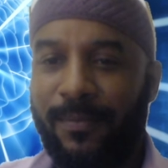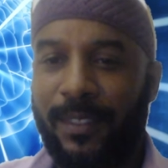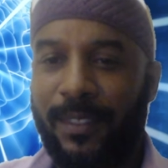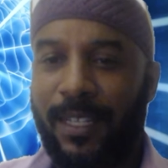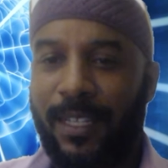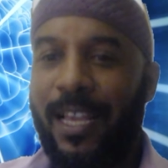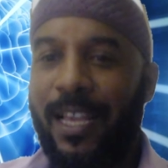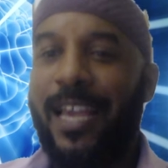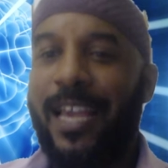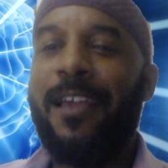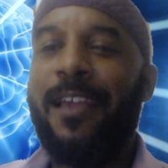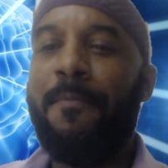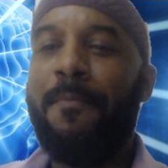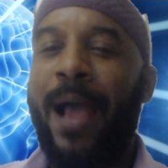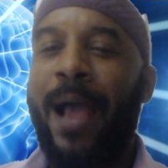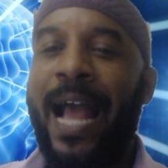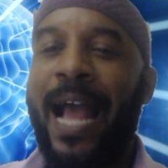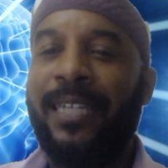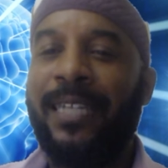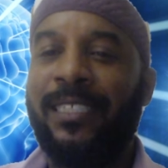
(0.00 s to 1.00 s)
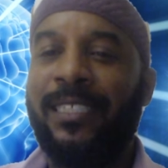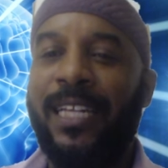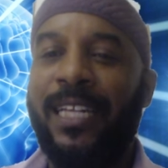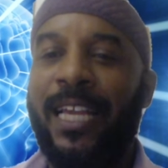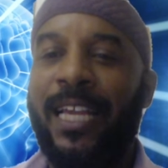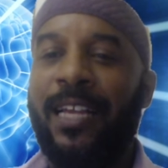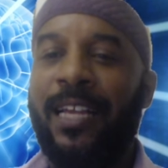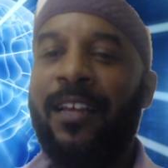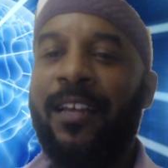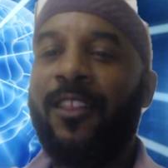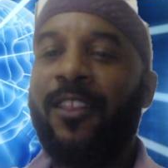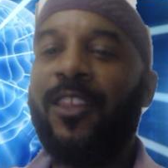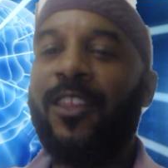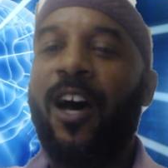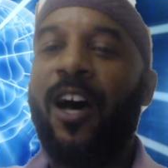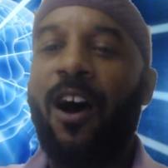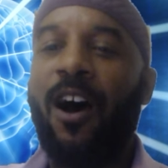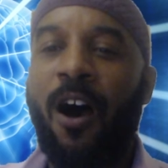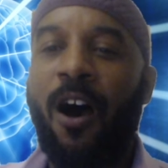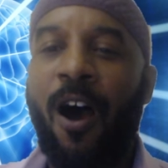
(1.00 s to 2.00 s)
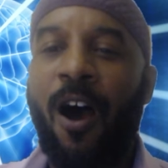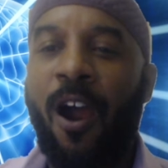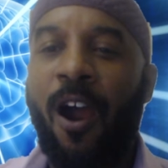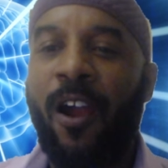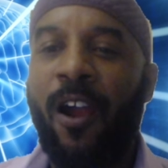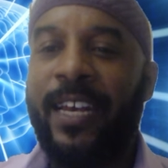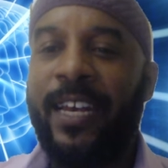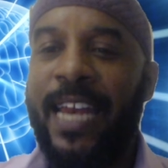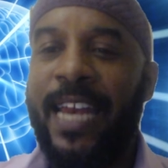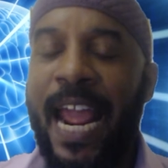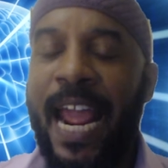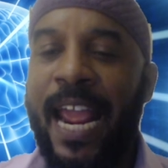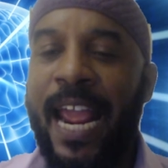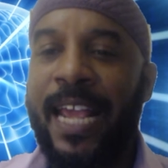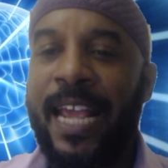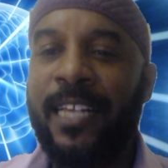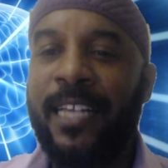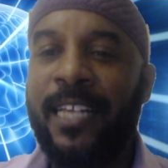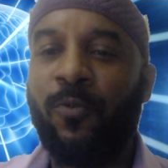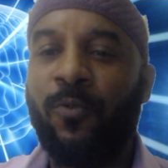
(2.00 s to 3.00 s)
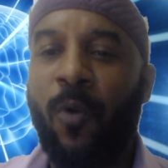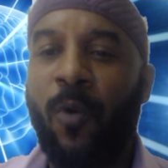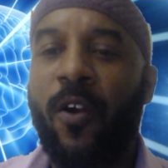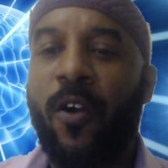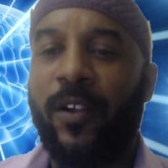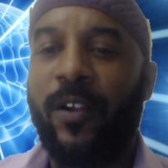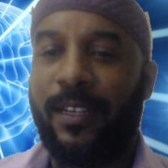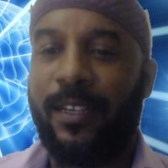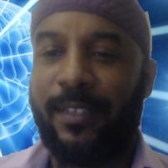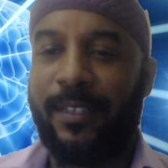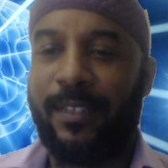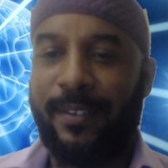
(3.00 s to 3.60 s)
imagining the hard day's work,